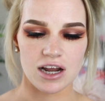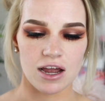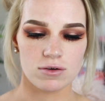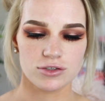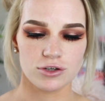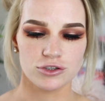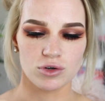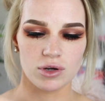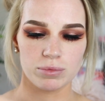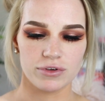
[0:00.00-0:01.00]
I also
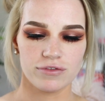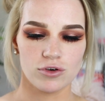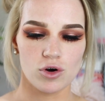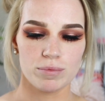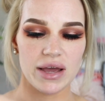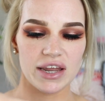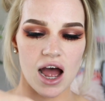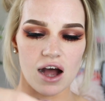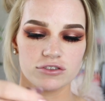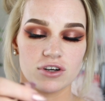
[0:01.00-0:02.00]
do it before bed
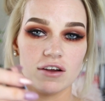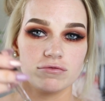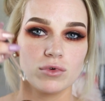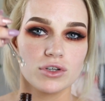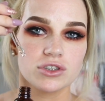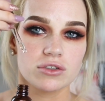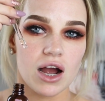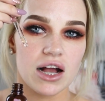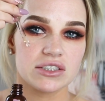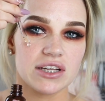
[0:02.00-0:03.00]
after I've
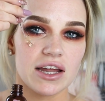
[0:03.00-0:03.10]
moisturized